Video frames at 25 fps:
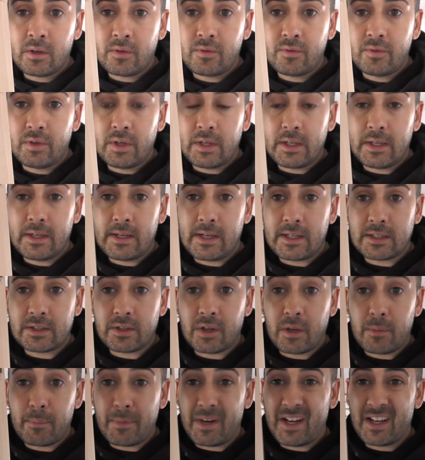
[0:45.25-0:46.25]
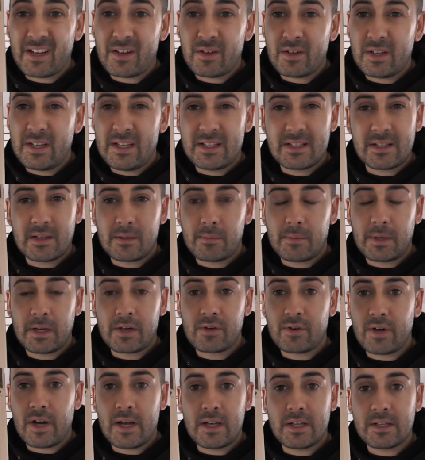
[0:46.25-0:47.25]
Really nice looking bat. It could easily be
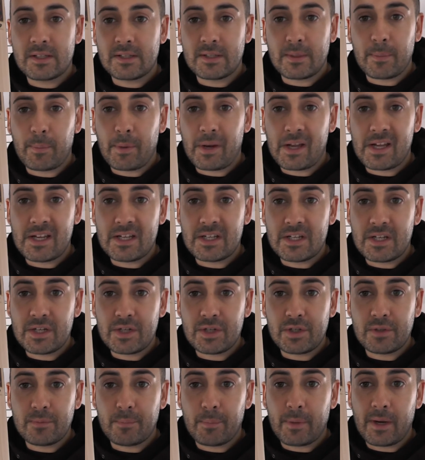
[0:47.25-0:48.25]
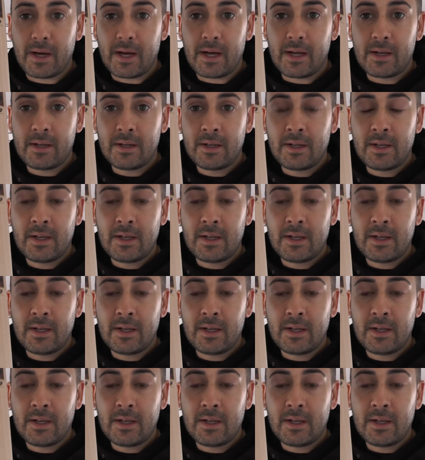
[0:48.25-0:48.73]
graded as a play Edition bat,